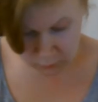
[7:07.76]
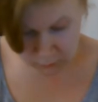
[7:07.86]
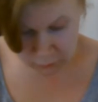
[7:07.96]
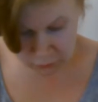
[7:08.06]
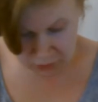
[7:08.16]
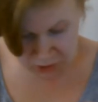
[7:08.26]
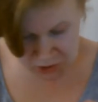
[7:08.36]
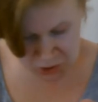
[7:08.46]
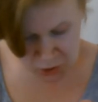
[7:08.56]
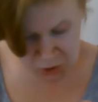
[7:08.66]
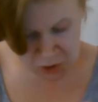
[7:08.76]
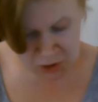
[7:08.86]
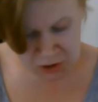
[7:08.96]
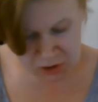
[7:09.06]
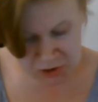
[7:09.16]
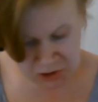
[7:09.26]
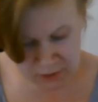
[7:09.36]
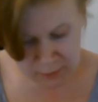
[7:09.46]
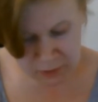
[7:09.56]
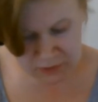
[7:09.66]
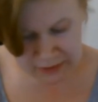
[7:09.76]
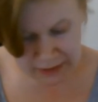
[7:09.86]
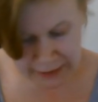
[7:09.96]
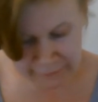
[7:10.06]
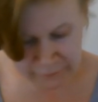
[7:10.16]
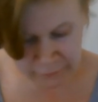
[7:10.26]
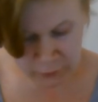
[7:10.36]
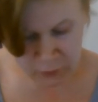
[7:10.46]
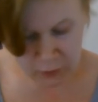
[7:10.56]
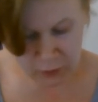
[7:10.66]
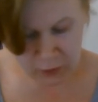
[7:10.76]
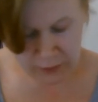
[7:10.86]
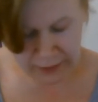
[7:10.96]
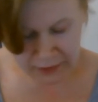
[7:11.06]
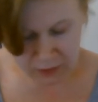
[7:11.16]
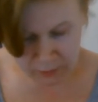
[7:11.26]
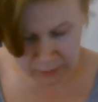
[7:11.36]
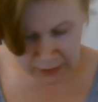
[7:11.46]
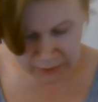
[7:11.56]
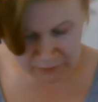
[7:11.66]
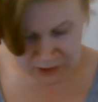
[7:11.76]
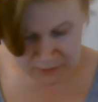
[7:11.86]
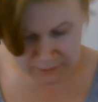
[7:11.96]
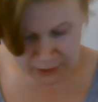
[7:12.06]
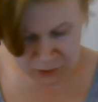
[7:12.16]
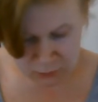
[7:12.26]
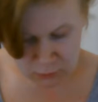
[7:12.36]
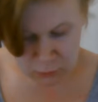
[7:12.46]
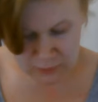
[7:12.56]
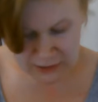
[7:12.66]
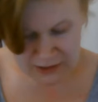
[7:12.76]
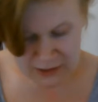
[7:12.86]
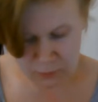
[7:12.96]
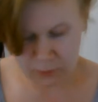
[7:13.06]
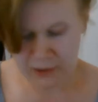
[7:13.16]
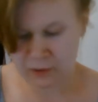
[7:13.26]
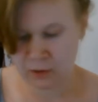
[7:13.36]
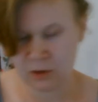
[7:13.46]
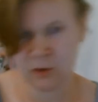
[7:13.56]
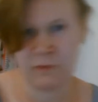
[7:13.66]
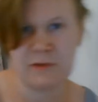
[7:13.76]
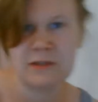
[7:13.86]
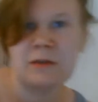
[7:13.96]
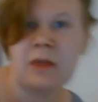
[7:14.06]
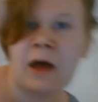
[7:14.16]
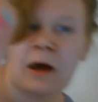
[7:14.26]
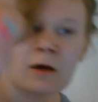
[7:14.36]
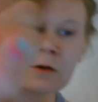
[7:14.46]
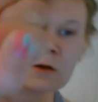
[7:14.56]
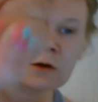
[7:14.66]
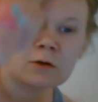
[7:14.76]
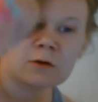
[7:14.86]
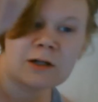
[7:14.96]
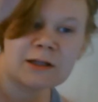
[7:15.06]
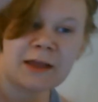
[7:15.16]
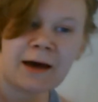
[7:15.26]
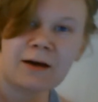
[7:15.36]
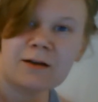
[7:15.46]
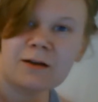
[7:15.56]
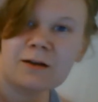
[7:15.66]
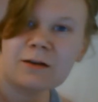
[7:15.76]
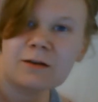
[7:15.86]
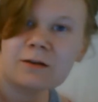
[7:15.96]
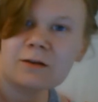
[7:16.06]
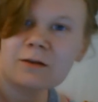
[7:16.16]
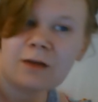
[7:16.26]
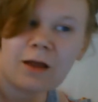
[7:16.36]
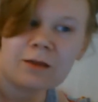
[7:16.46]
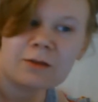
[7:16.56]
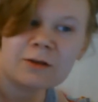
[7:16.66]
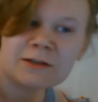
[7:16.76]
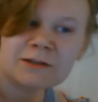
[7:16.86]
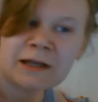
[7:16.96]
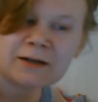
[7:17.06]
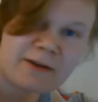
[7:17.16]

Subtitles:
Pretty sure you're supposed to have like a pair of special tweezers. What on earth is that? Look at that. Look at that.